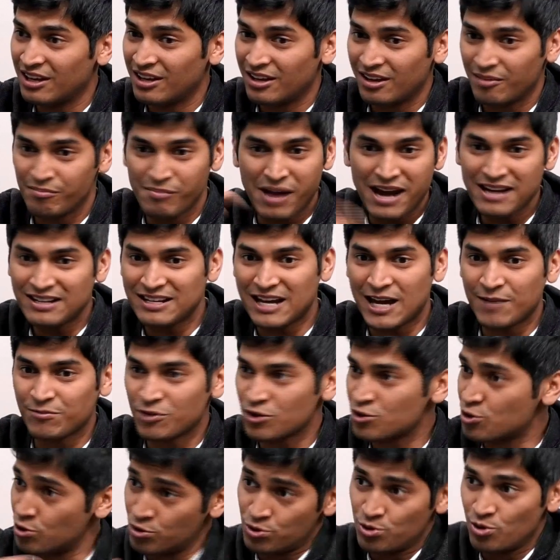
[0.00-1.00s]
My time, the
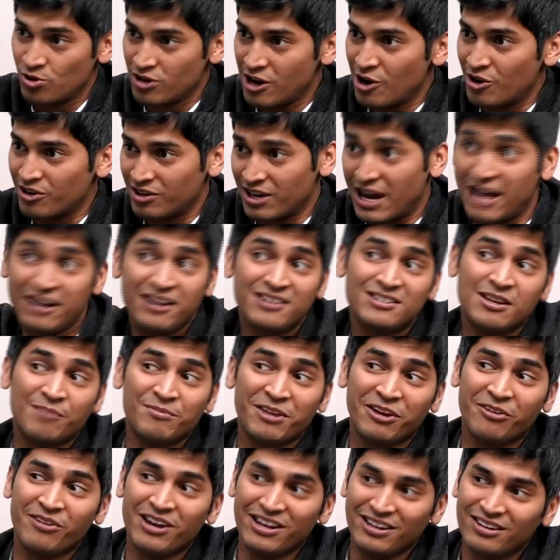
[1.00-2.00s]
show sold out. I did
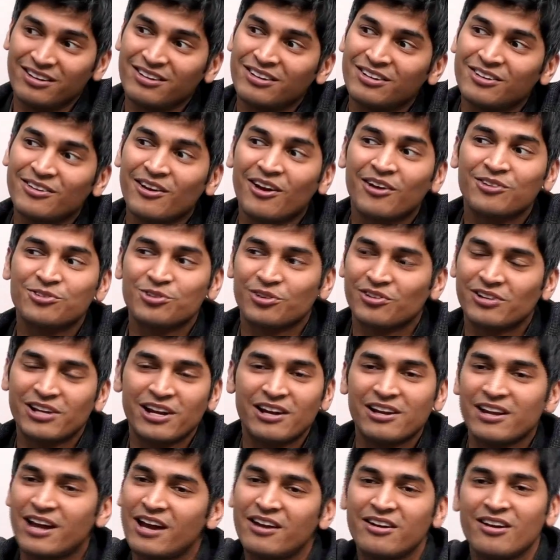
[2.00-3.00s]
something right. So
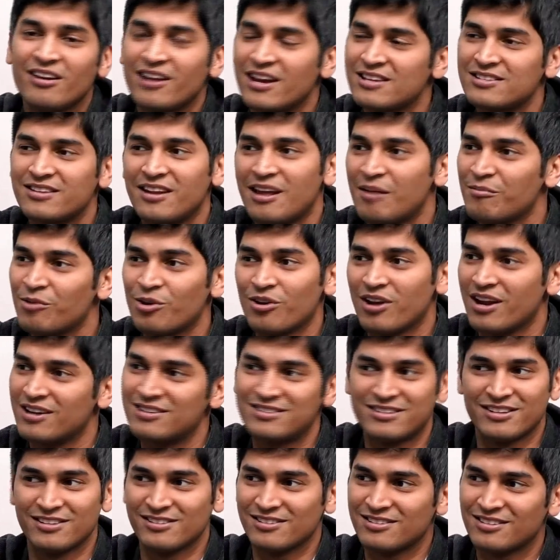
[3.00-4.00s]
clearly, I realized that I'm good at
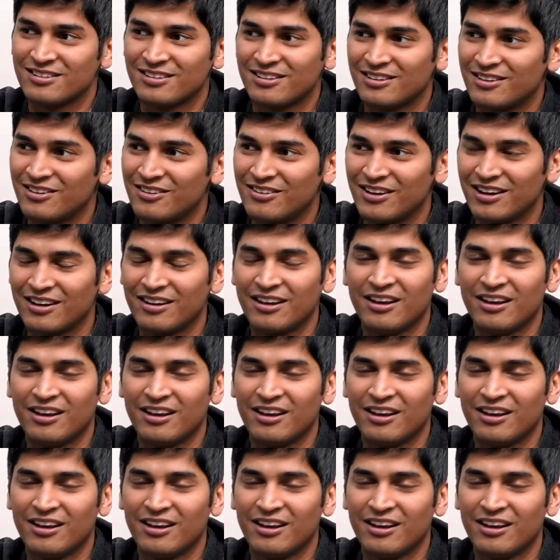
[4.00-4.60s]
sales. Right.